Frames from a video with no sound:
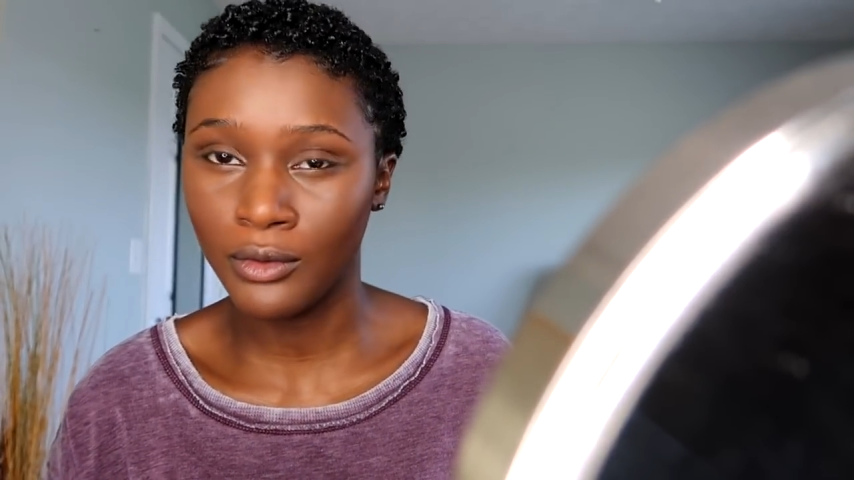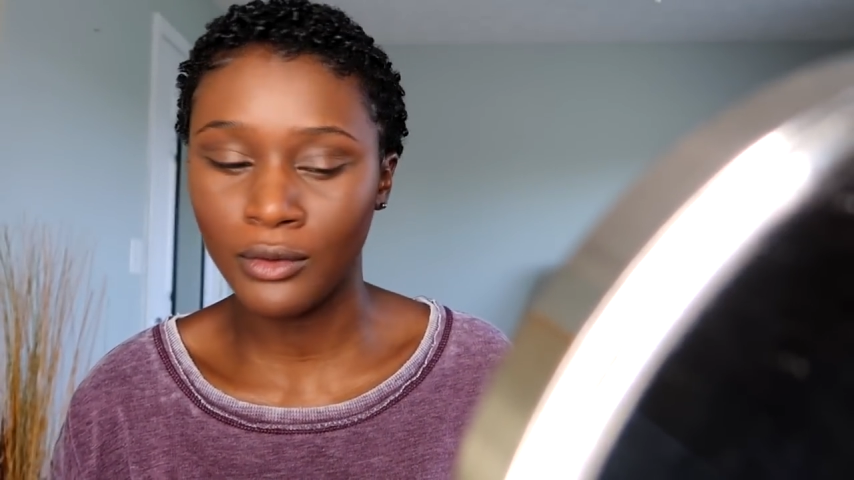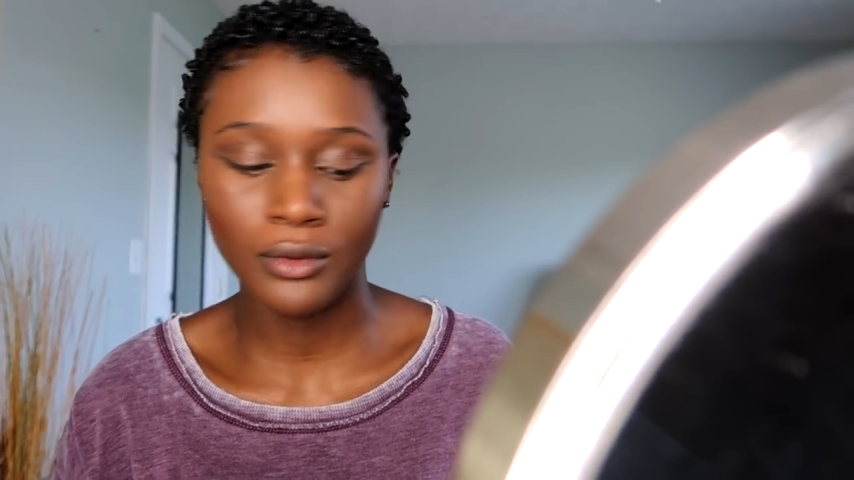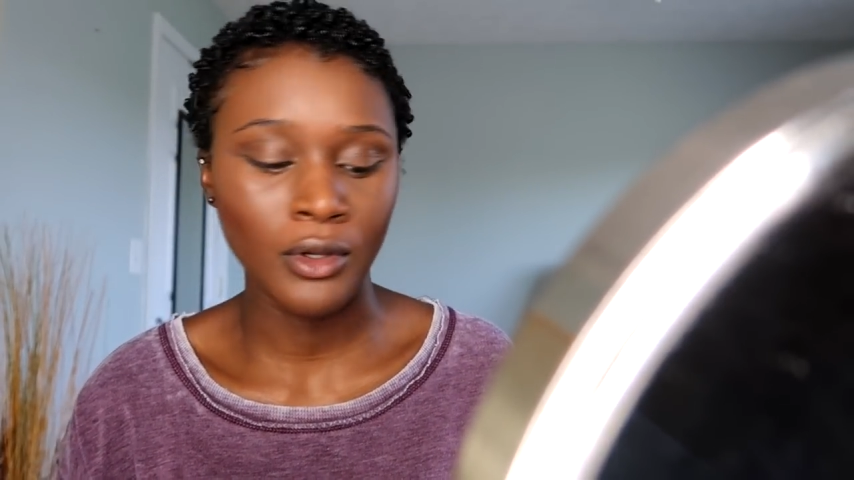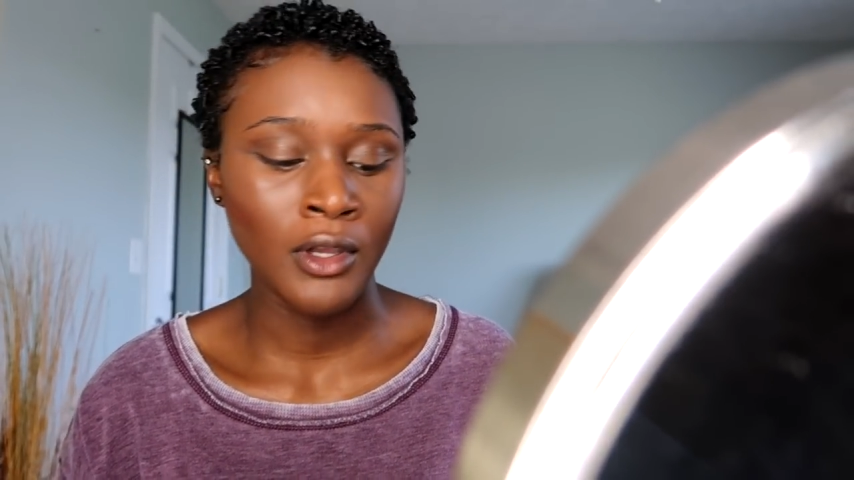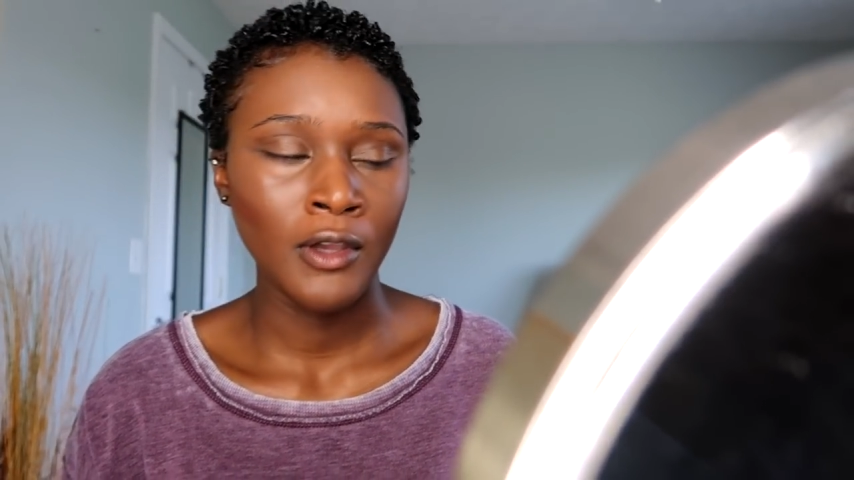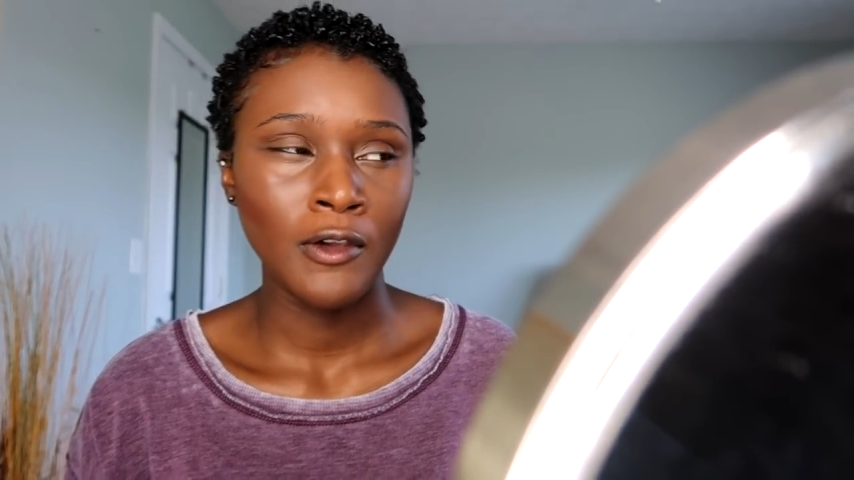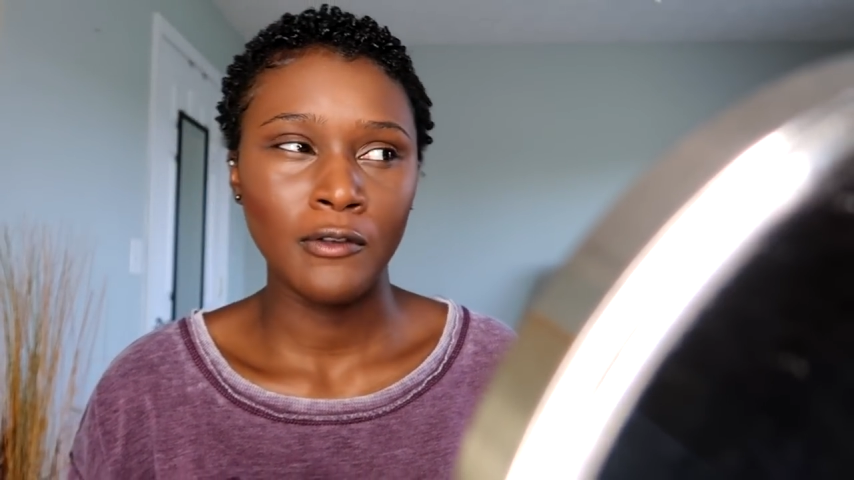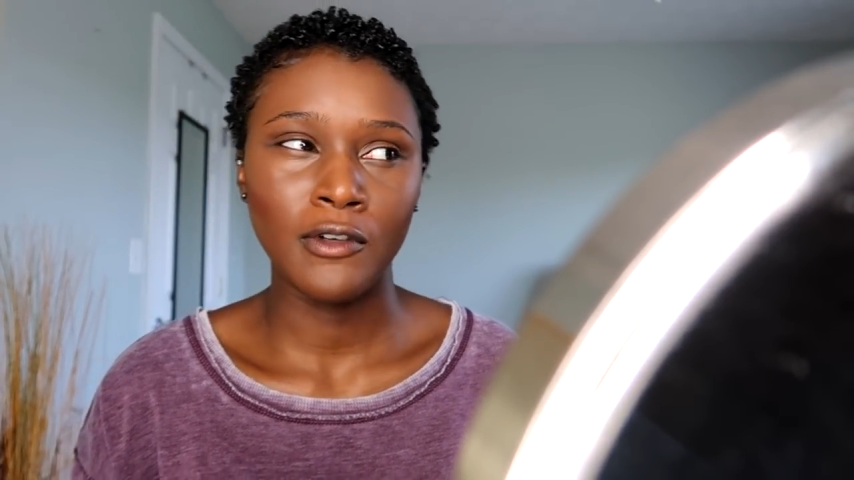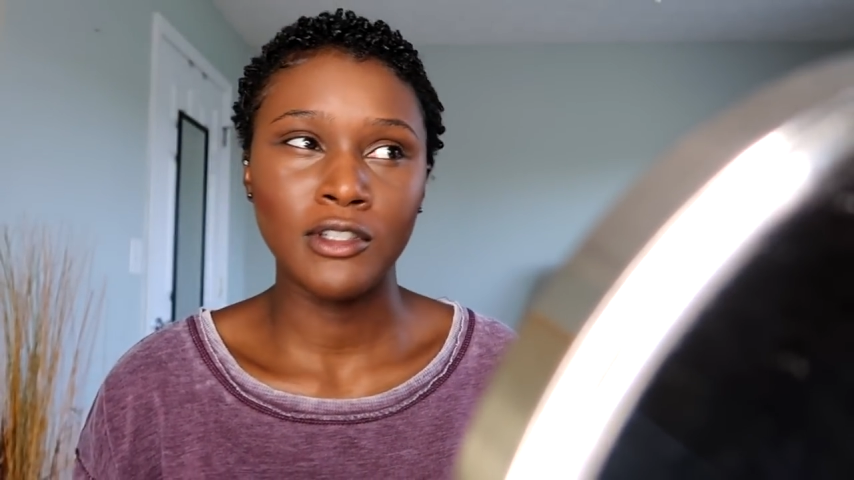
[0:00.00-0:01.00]
through,
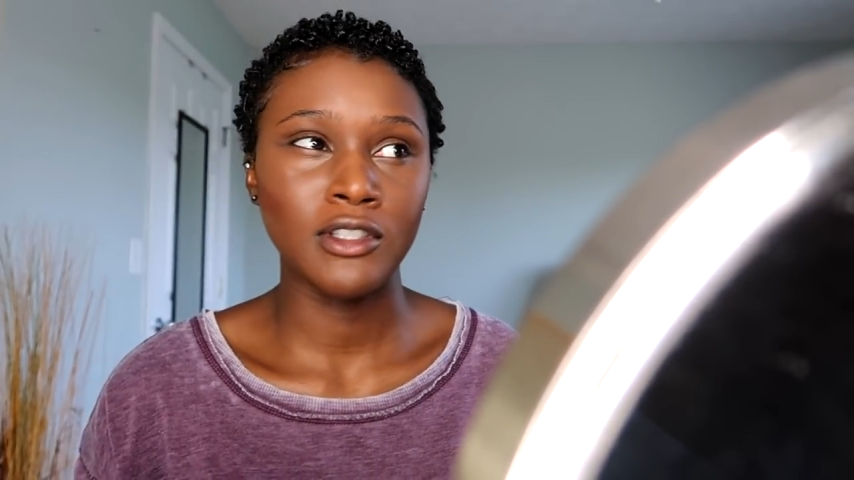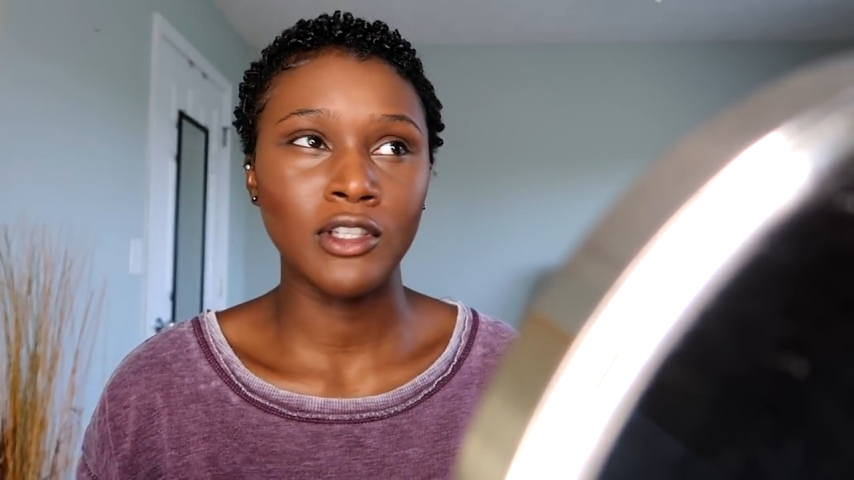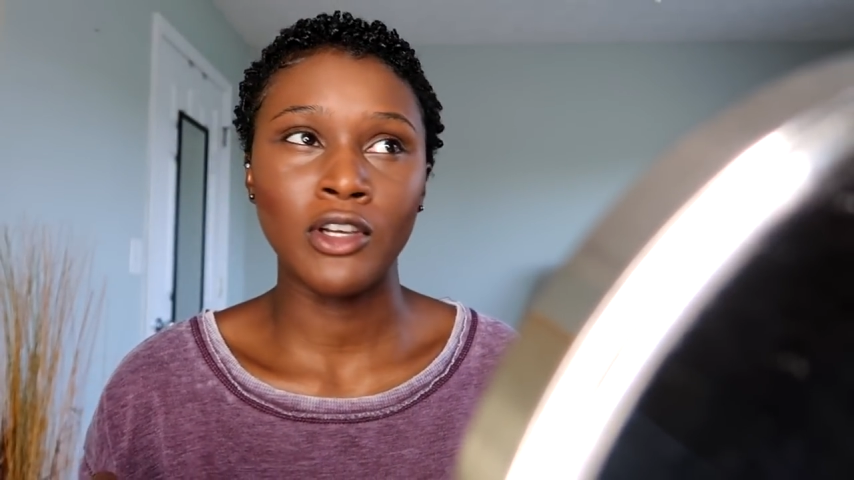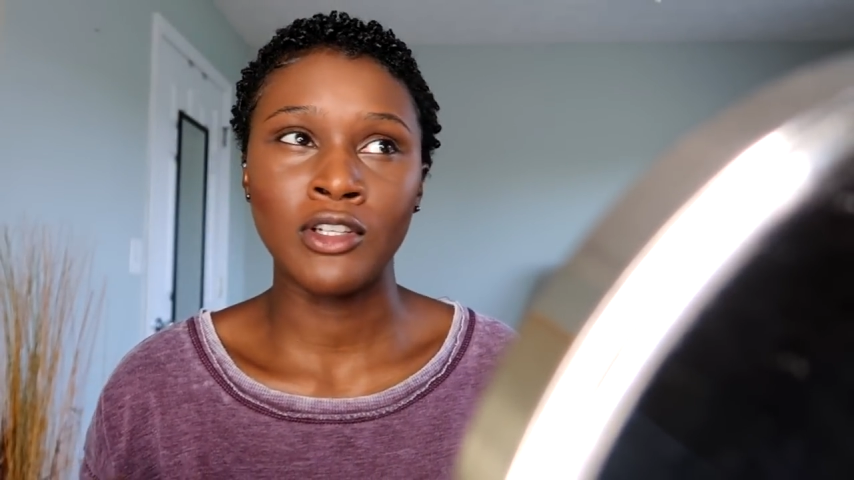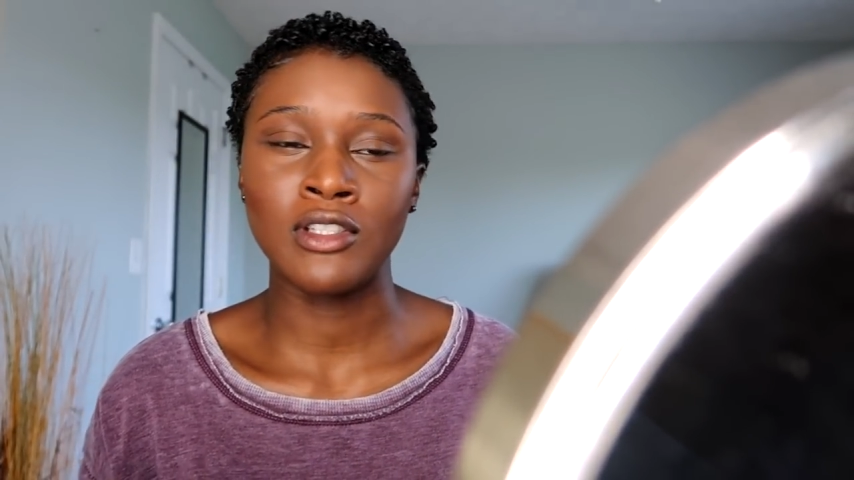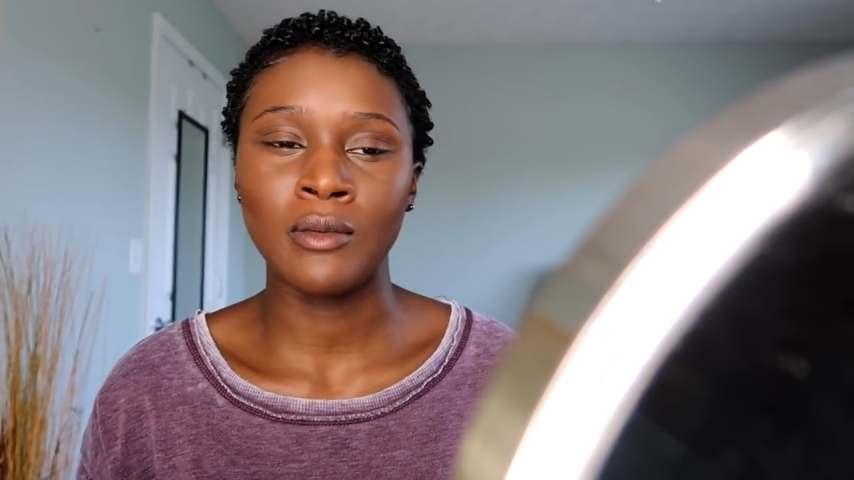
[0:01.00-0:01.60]
versus talking to